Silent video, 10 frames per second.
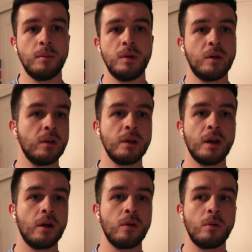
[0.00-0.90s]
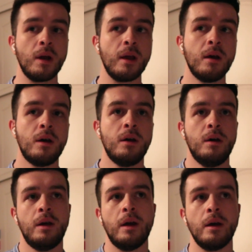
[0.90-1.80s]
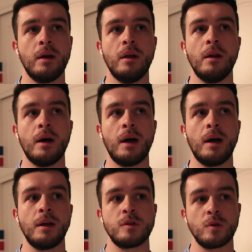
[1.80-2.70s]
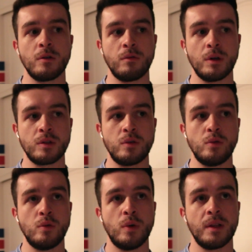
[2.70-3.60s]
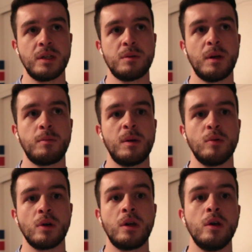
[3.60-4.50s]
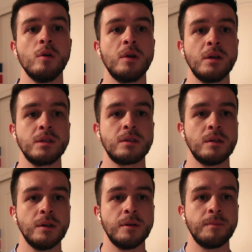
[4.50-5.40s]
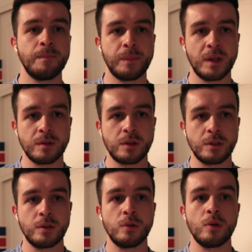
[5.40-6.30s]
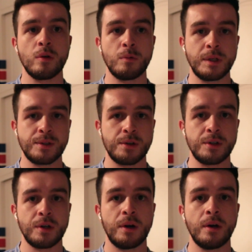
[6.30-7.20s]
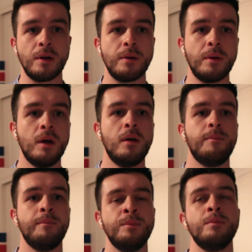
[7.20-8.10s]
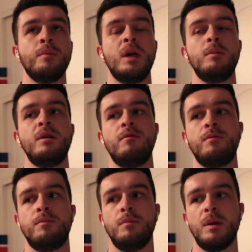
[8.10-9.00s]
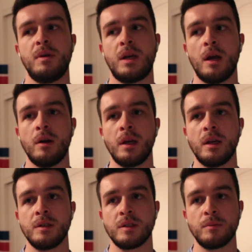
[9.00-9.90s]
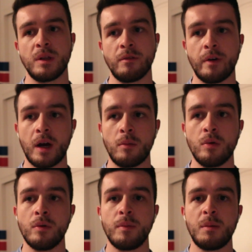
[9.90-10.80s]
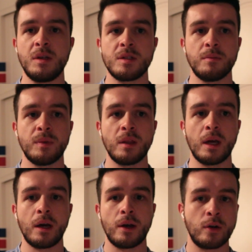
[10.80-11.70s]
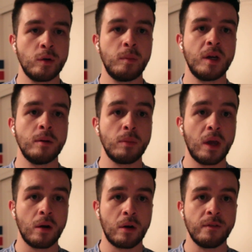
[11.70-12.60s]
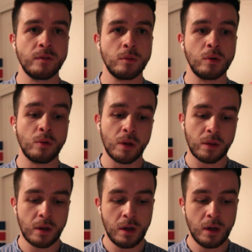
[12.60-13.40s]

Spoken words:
You could lean either way. And I sort of want to at least make people curious, and start to do their own research on maybe carrying is something viable, and maybe it's something that I could become comfortable with.